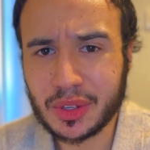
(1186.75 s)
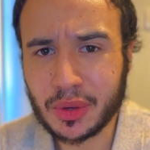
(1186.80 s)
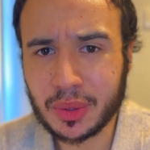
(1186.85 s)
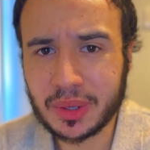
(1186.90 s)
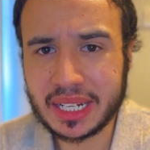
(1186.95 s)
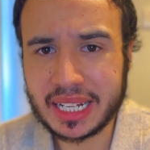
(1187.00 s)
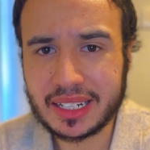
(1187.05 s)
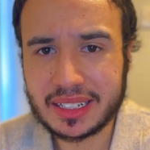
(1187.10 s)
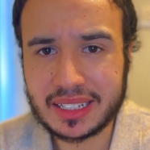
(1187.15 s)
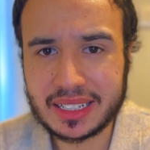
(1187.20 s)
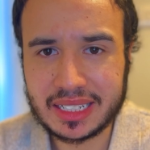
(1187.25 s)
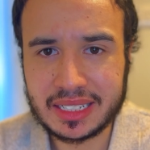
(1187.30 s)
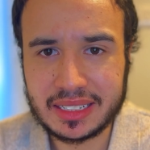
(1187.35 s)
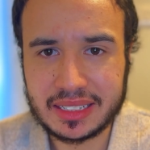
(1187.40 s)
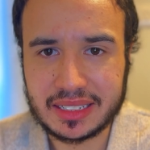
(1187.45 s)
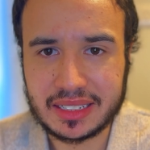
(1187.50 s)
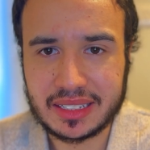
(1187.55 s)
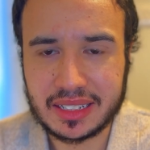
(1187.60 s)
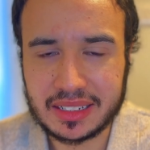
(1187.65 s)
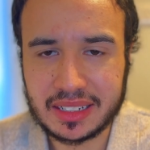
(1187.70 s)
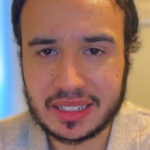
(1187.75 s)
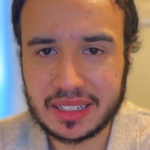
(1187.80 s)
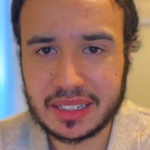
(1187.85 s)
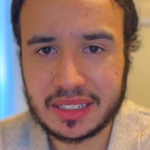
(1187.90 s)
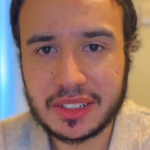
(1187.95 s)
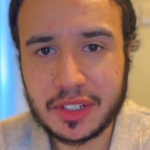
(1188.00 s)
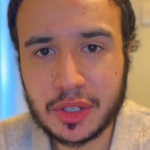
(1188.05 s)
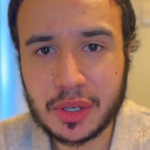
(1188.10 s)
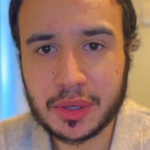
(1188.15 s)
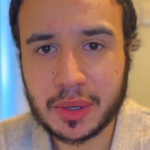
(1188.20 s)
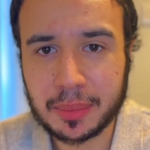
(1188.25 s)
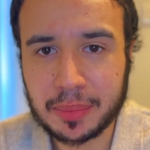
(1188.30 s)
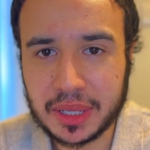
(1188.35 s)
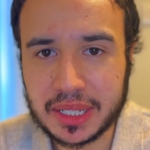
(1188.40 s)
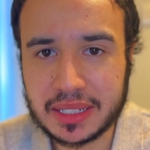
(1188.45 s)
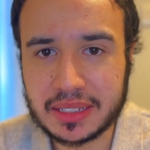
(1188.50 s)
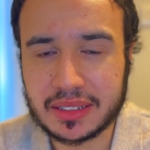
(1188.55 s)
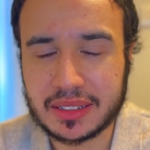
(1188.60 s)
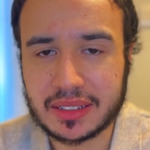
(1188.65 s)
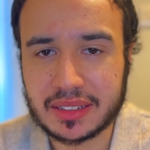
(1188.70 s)
you'll get these
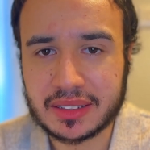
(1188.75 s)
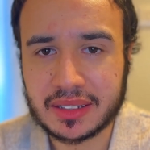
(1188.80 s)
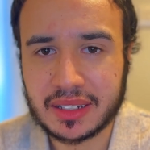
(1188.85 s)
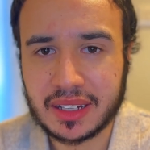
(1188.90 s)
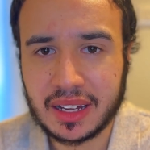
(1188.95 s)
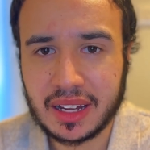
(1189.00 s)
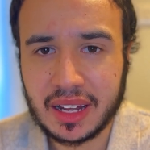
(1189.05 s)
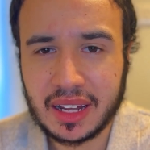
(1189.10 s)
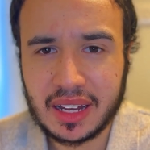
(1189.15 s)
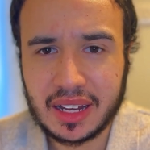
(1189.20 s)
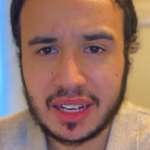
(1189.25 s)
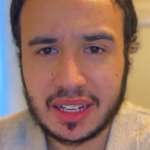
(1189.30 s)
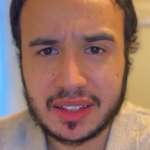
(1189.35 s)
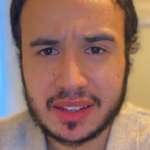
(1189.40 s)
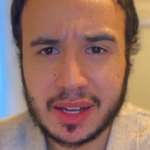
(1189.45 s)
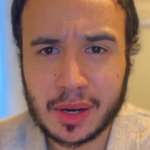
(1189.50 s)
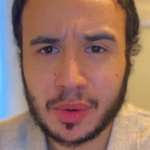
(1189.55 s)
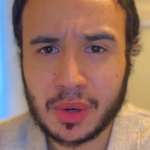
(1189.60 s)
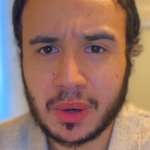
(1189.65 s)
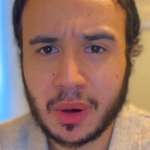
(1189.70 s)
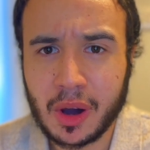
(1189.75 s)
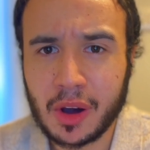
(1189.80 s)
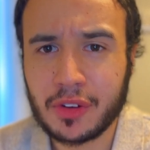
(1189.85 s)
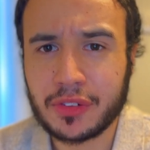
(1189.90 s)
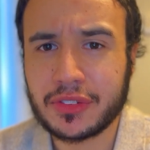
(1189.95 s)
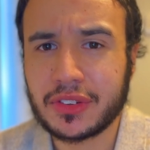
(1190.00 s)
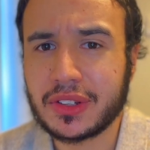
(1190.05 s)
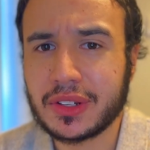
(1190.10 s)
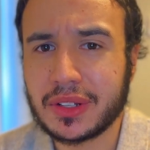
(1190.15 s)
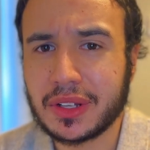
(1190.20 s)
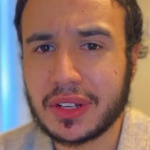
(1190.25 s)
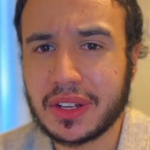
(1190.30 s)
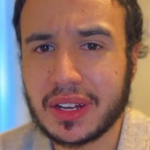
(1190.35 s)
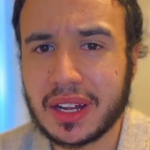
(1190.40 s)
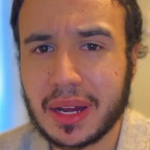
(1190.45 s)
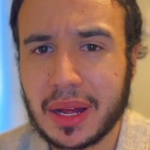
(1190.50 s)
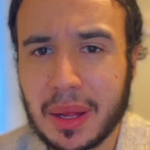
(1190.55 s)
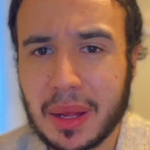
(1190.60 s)
Europeans that will often